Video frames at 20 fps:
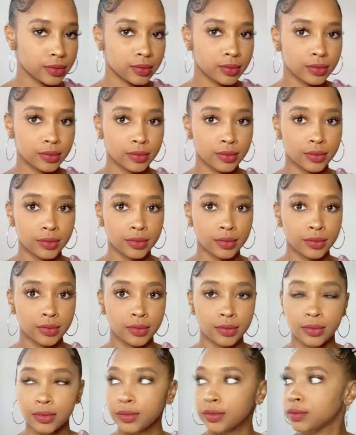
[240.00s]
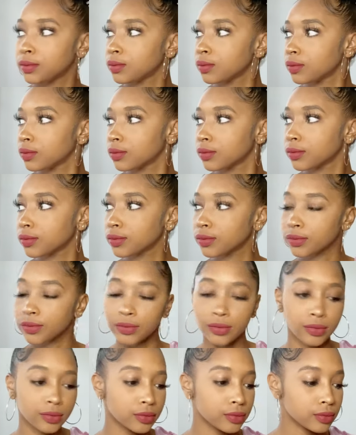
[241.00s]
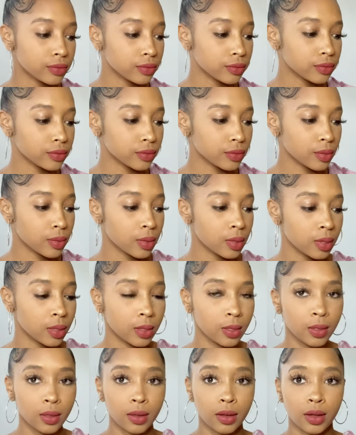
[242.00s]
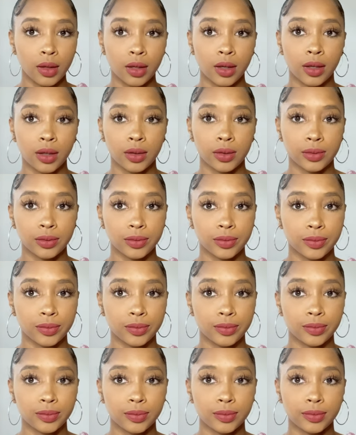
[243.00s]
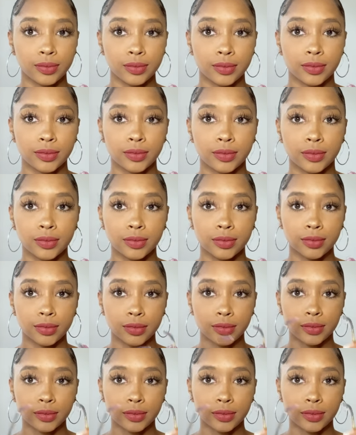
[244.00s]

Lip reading: Nobody speaks.